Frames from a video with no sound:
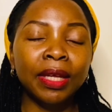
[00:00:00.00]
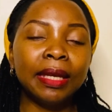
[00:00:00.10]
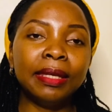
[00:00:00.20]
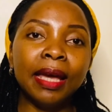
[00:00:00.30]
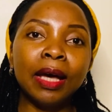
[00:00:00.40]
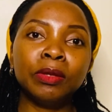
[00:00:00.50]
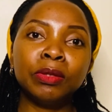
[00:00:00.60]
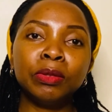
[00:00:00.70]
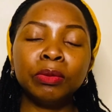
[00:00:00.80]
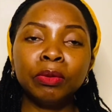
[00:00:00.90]
Yeah,
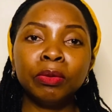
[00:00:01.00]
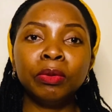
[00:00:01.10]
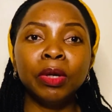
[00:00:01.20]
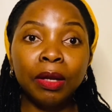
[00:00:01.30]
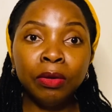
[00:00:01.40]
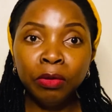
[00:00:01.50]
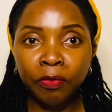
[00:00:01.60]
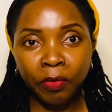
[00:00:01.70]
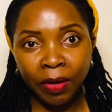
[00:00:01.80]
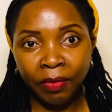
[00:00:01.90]
so look
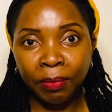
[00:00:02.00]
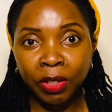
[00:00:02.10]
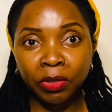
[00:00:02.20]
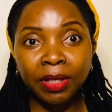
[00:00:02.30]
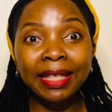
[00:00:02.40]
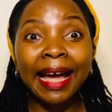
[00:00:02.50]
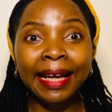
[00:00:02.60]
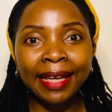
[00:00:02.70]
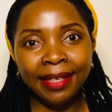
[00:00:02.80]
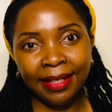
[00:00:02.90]
for affirmations
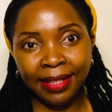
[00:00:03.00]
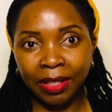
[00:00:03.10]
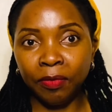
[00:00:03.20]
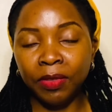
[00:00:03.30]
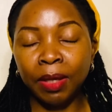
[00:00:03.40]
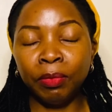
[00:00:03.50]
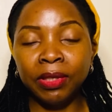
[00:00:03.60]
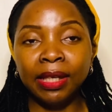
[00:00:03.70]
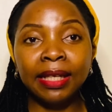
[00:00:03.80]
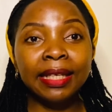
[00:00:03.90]
against
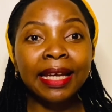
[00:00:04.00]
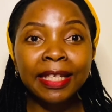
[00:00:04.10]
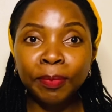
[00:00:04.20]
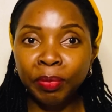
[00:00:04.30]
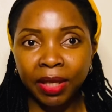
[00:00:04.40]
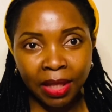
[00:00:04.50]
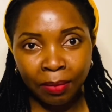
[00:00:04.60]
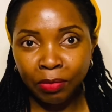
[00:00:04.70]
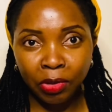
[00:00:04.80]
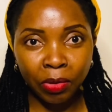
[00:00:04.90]
self-sabotage and speak
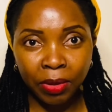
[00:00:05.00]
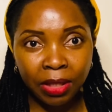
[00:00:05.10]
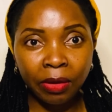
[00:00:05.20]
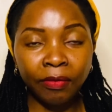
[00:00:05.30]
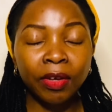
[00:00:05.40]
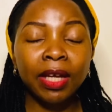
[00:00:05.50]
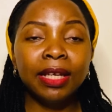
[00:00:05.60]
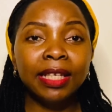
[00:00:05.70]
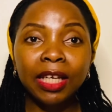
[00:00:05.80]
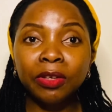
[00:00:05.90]
them to yourself.
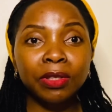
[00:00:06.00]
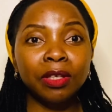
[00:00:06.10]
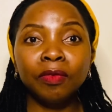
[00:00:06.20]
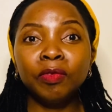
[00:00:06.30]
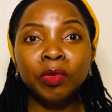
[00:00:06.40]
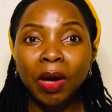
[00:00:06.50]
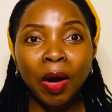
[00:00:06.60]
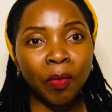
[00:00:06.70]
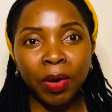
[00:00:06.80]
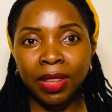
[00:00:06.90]
Tell yourself you
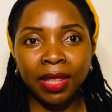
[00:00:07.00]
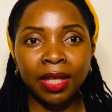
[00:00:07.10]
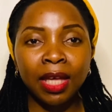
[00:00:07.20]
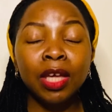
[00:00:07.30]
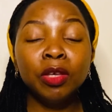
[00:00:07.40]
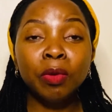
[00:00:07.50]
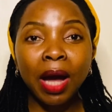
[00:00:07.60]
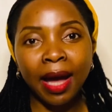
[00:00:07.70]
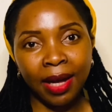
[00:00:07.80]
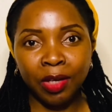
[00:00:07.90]
are worthy, you are
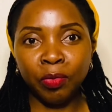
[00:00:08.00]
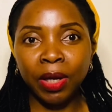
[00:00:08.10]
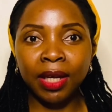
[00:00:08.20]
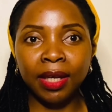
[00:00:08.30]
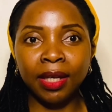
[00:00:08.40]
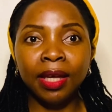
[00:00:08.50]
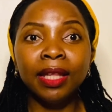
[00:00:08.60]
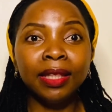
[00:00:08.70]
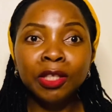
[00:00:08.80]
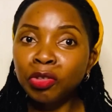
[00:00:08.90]
hardworking,
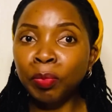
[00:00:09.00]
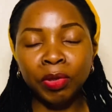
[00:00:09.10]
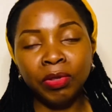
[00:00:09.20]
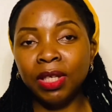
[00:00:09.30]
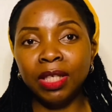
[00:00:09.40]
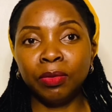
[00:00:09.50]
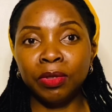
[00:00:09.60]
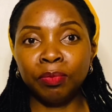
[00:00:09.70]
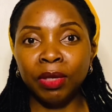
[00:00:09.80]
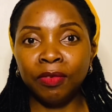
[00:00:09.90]
this opportunity
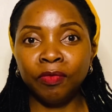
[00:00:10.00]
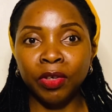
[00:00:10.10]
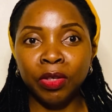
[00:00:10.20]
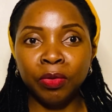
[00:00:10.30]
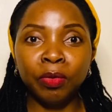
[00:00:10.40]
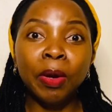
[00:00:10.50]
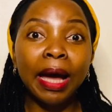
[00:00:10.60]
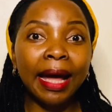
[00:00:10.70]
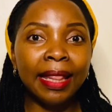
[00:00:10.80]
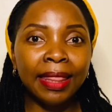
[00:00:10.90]
was made for you,
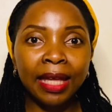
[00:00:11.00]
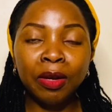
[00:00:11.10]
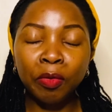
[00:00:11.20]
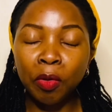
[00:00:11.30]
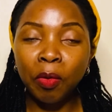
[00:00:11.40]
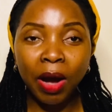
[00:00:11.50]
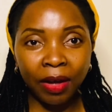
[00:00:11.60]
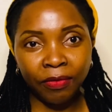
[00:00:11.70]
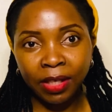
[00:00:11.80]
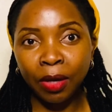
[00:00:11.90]
and then go
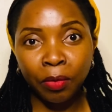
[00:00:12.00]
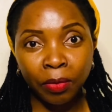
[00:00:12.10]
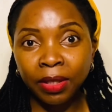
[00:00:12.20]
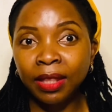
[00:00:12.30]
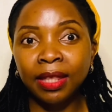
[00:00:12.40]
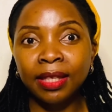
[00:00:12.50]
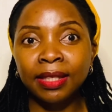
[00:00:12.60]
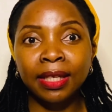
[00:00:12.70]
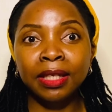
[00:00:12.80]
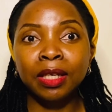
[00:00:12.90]
after all the things
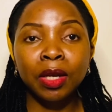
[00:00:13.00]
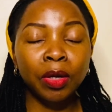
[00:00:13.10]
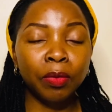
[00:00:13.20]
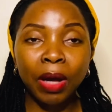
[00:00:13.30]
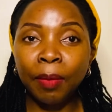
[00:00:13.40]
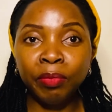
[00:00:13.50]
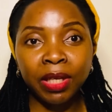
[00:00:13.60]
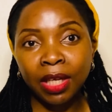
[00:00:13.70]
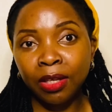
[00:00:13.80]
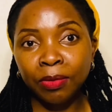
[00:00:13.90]
that are
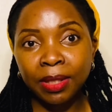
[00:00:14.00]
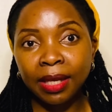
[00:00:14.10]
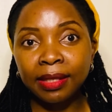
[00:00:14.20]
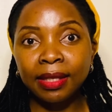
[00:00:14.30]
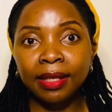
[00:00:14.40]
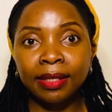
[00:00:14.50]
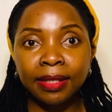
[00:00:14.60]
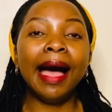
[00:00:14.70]
bringing you success.